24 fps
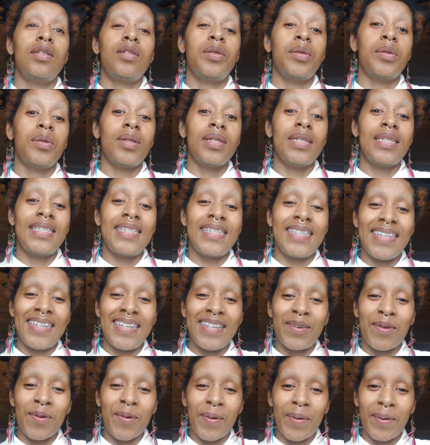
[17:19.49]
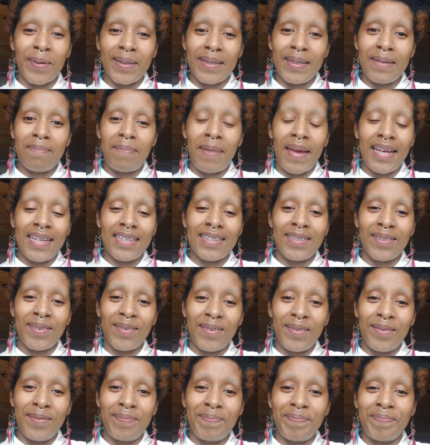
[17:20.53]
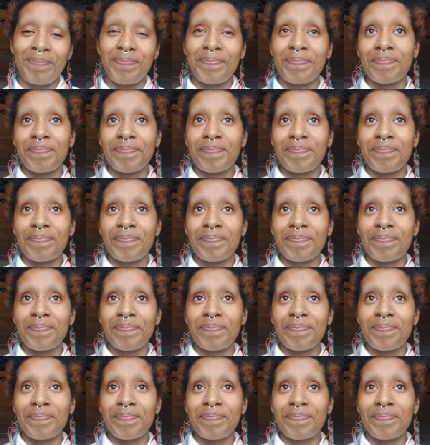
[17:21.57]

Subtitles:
tulsi or holy basil.